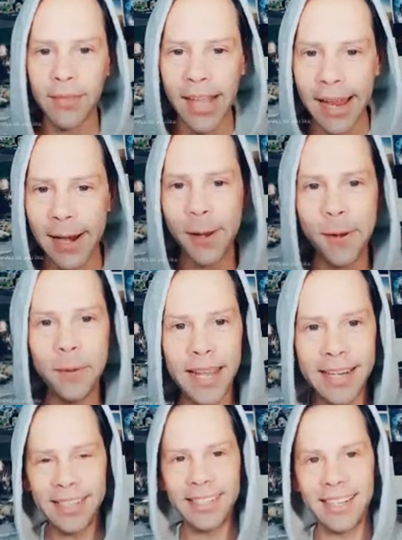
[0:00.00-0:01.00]
Hello,
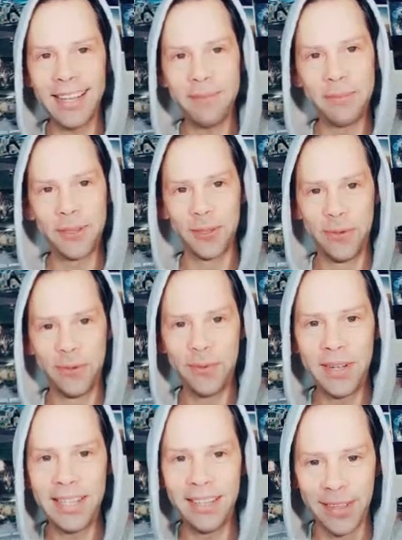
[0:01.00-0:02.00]
Caitlin. I am super
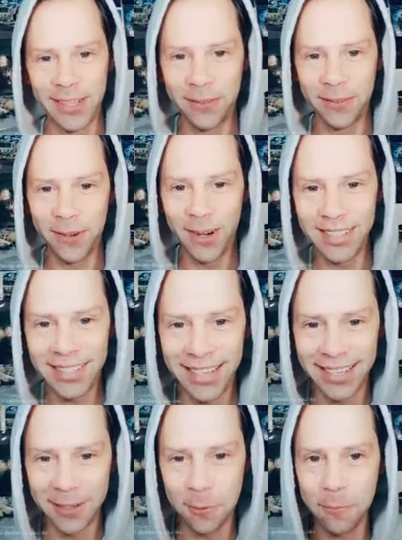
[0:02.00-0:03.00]
well. Thanks for
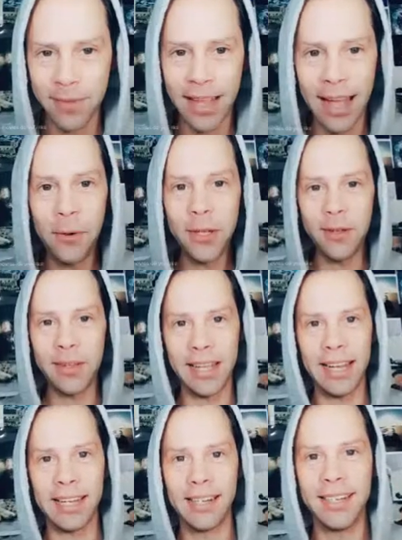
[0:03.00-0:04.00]
asking. How are you,
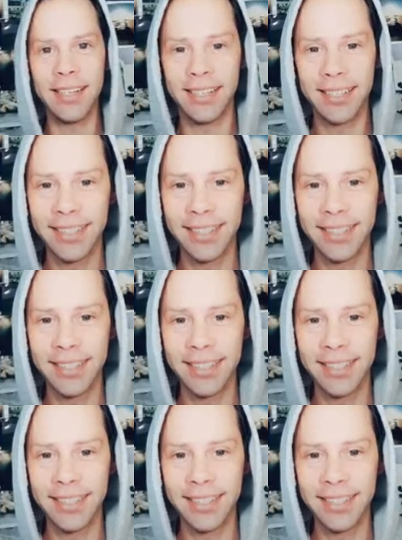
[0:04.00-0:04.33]
Caitlin?